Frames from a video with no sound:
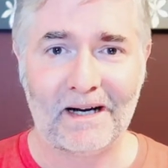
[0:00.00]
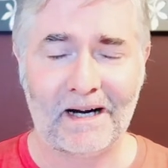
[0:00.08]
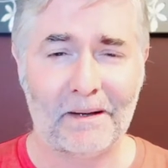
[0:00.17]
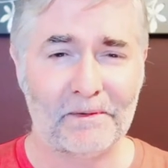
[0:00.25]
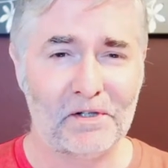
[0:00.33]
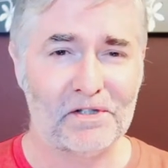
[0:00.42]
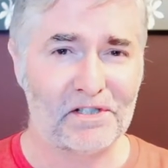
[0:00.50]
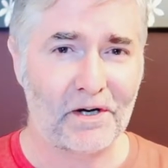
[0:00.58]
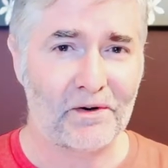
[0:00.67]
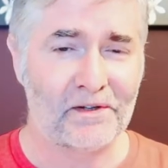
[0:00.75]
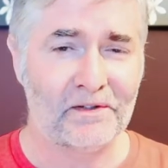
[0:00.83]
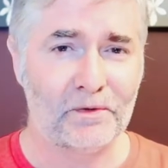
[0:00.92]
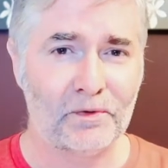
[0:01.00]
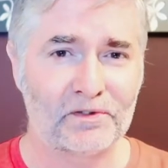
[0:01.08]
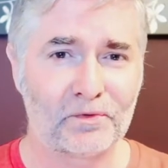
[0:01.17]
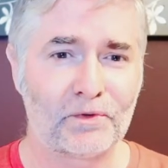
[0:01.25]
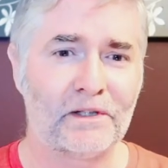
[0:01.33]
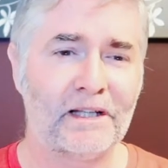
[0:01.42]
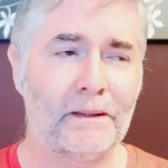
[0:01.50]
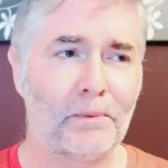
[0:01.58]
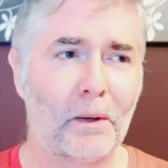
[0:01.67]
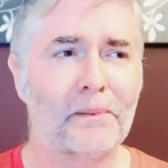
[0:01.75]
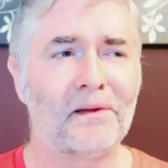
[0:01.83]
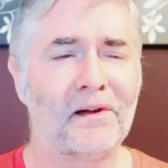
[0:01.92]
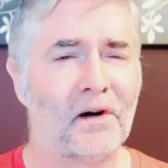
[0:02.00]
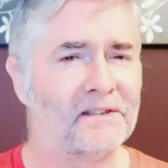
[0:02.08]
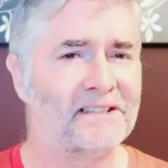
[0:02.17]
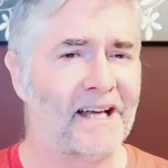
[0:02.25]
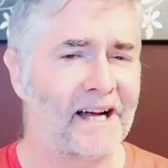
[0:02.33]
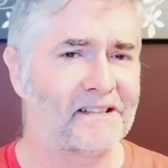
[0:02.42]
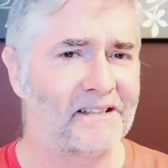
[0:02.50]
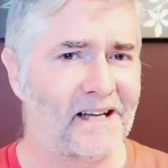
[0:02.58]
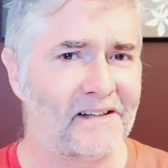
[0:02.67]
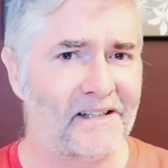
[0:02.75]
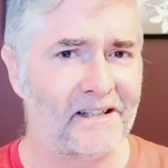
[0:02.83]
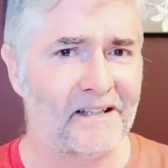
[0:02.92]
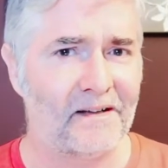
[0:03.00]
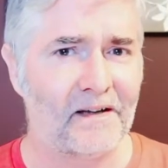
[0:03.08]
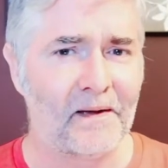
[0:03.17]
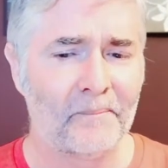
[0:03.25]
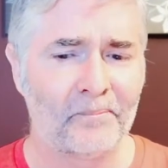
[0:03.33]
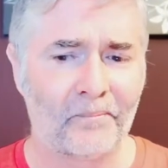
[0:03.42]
Um, Hugh Sheridan, who was a really popular Aussie actor down here,